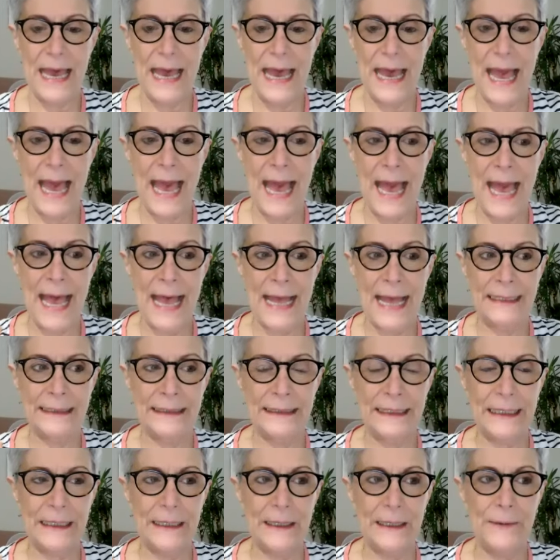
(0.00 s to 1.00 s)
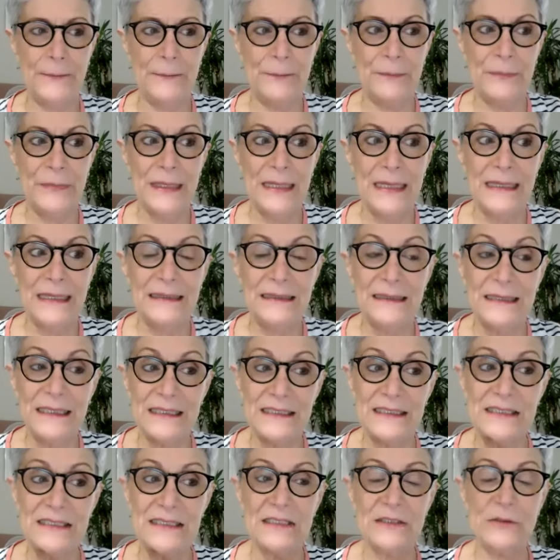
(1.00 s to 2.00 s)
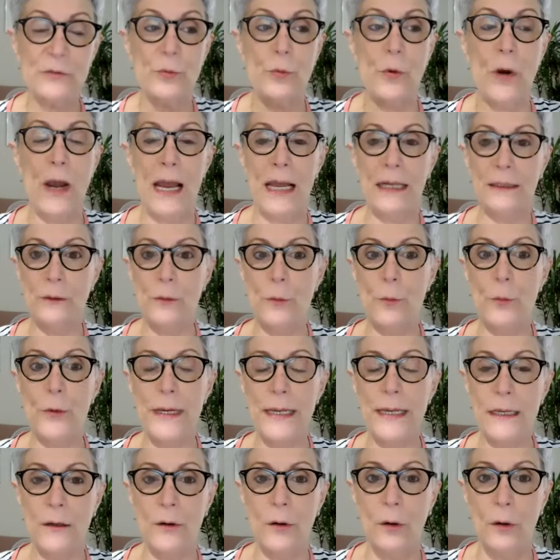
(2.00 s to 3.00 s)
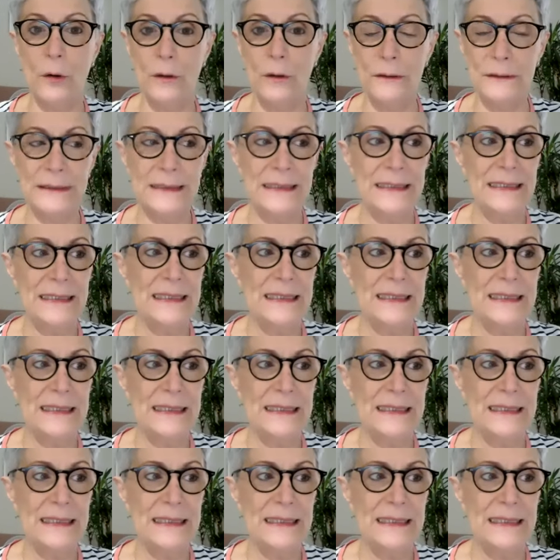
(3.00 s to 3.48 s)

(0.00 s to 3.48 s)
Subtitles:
And this is what we call